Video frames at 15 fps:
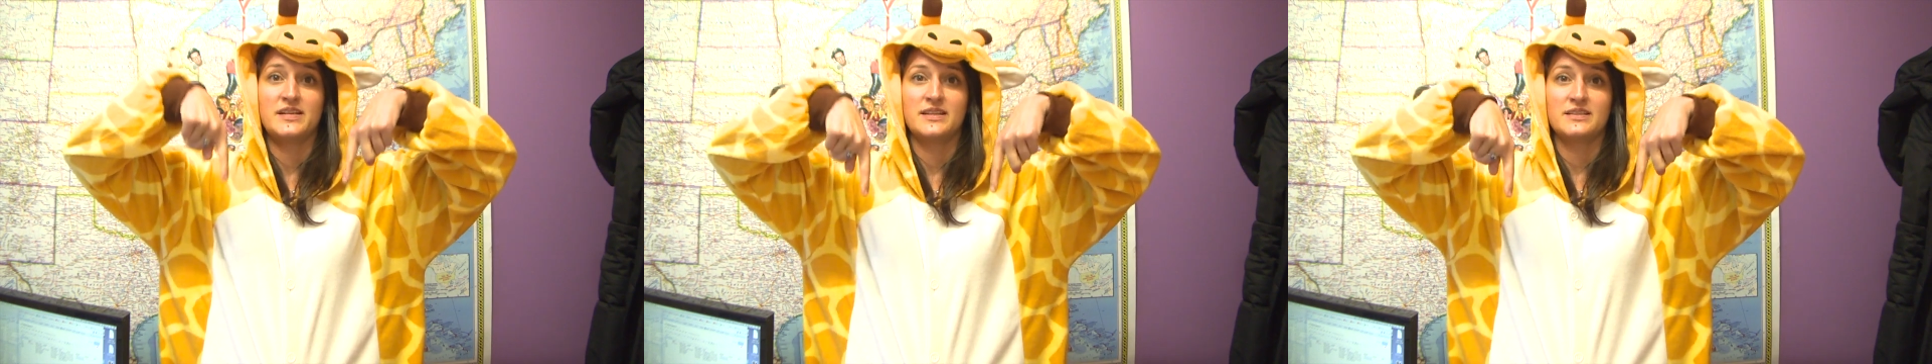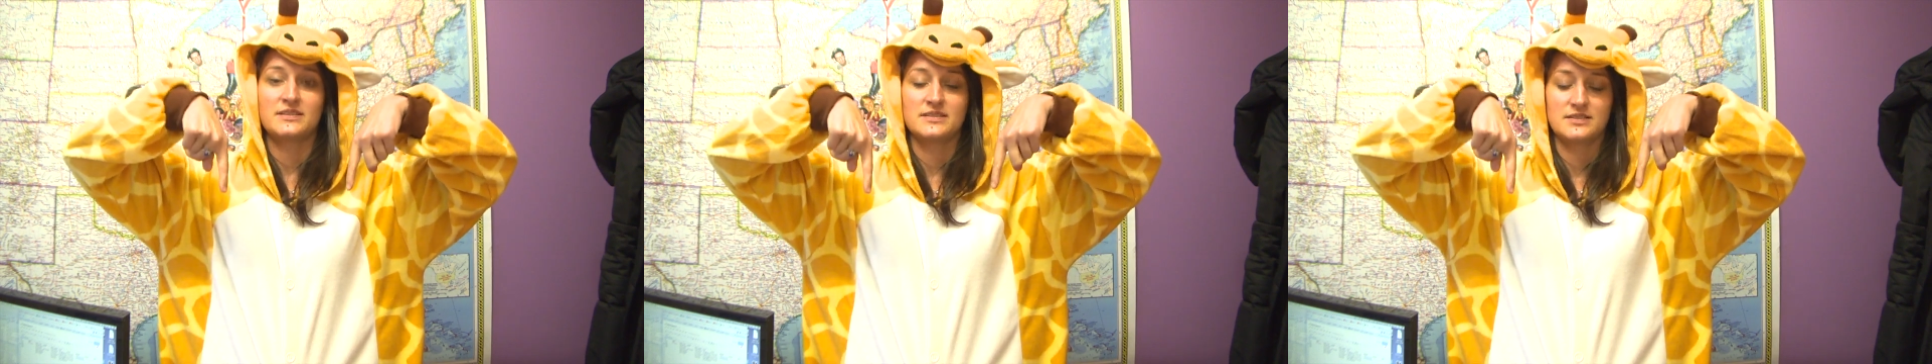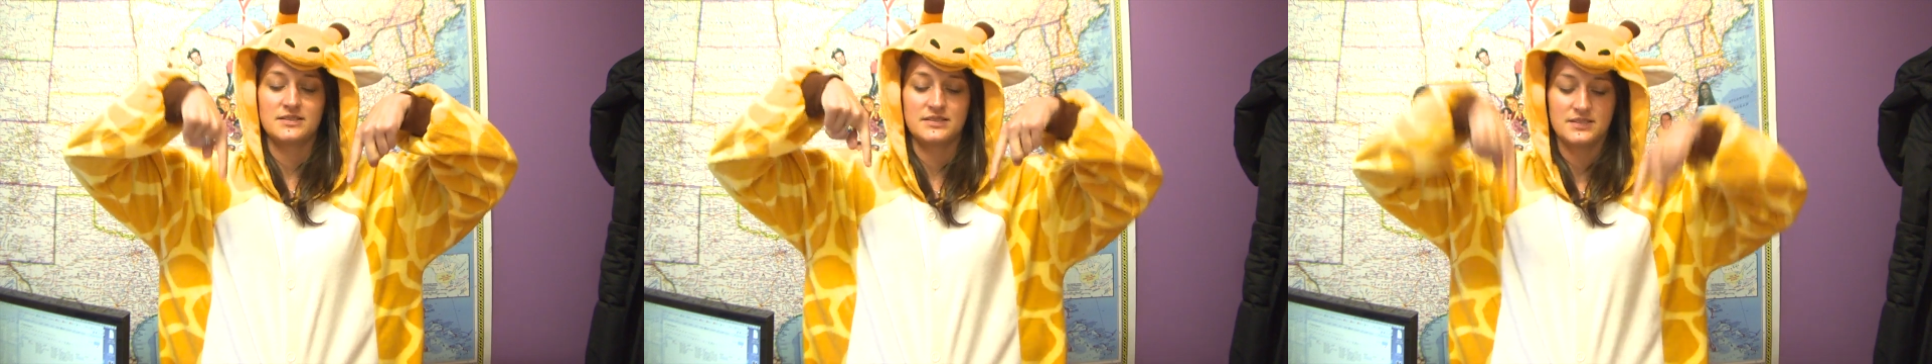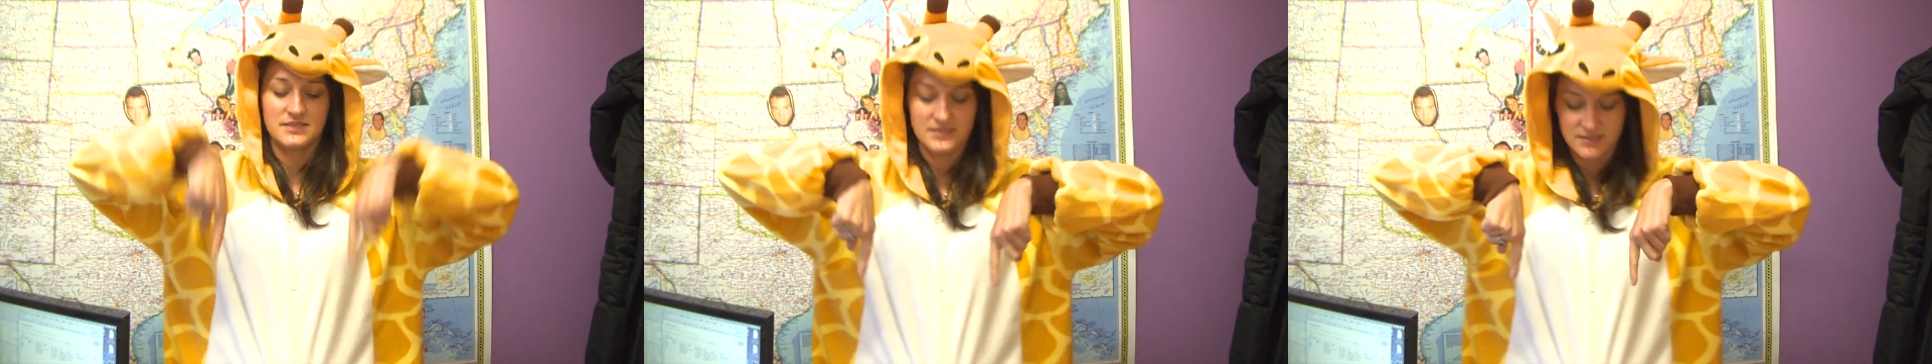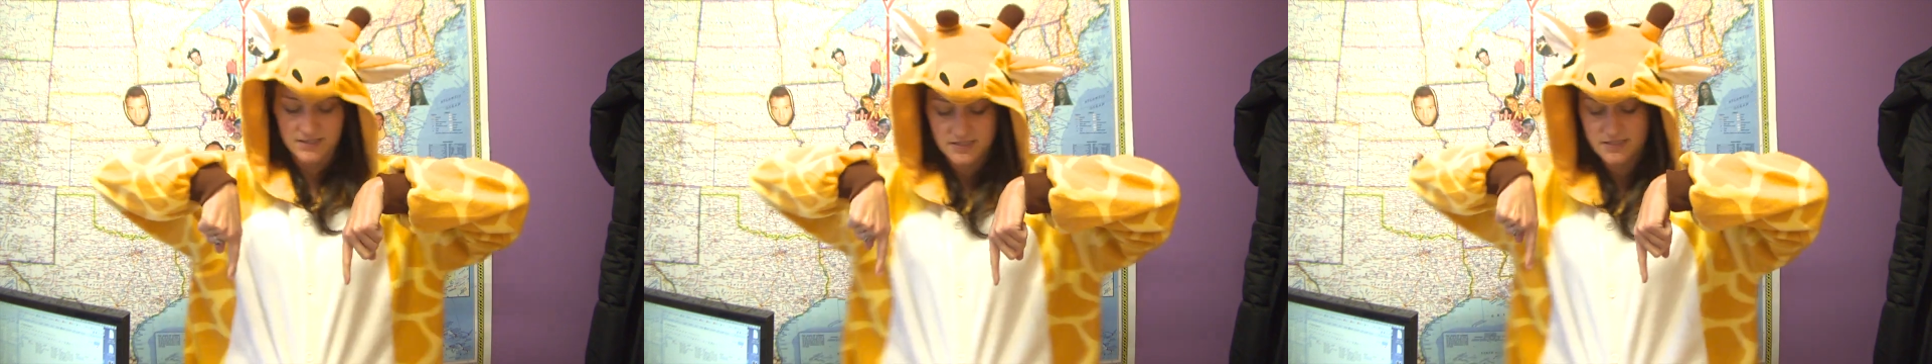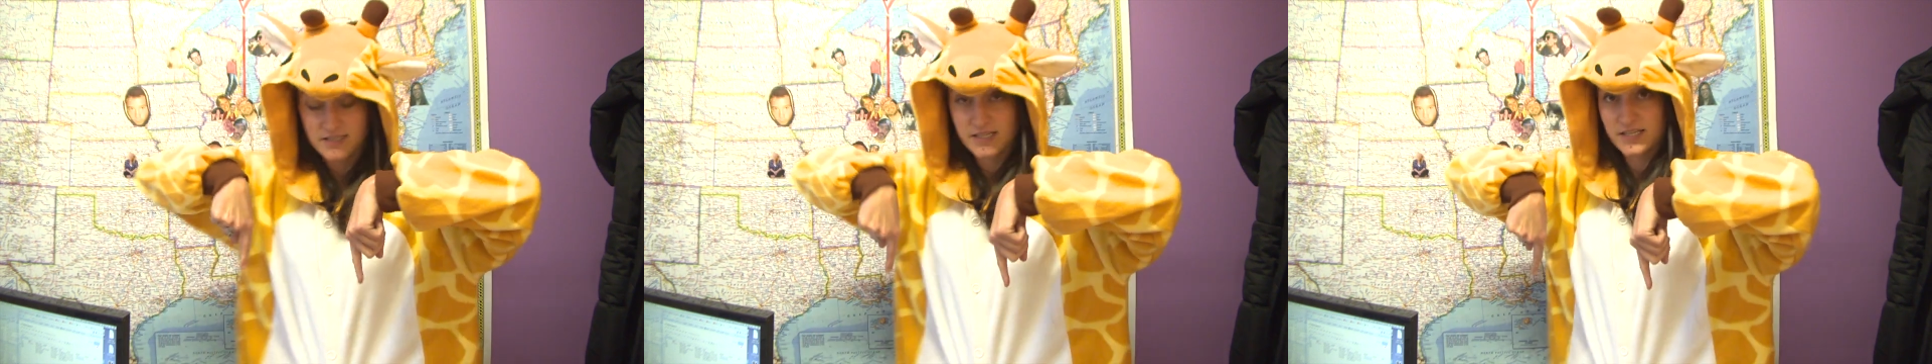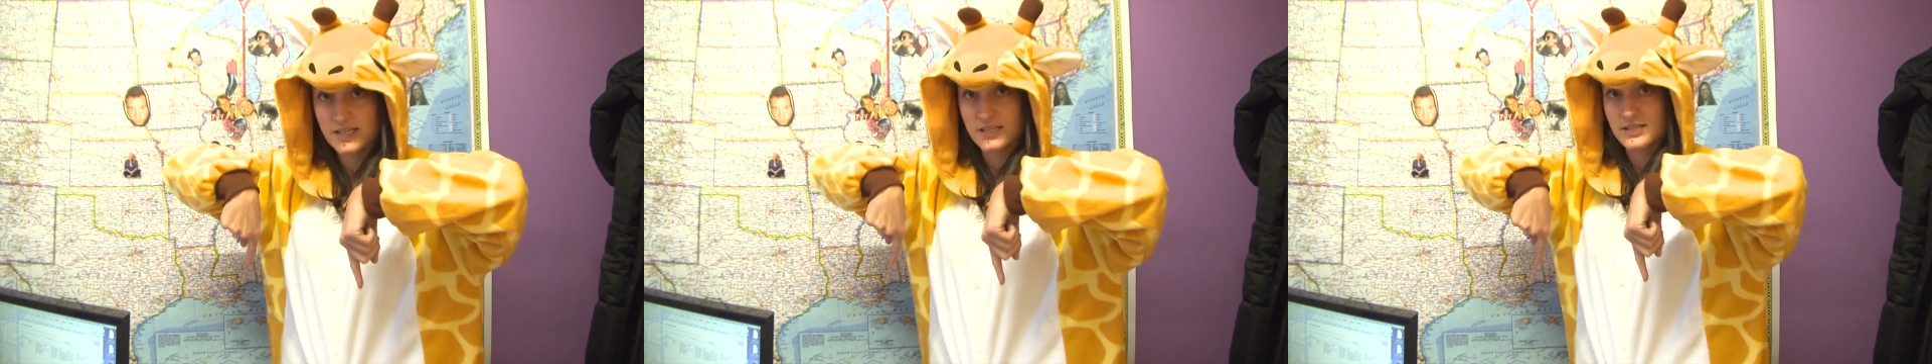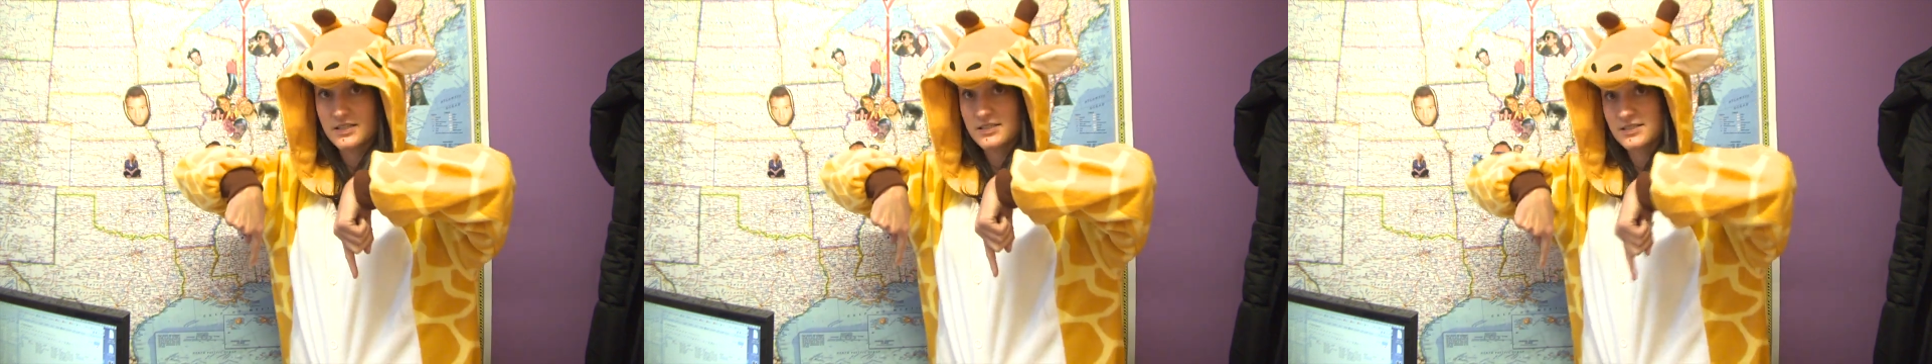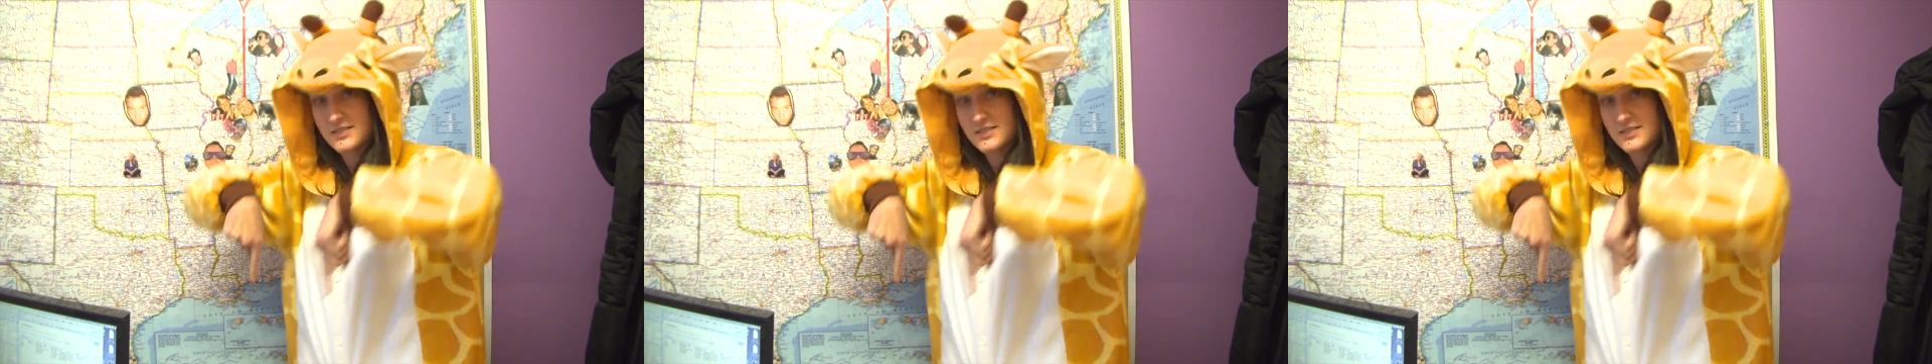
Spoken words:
be. Here.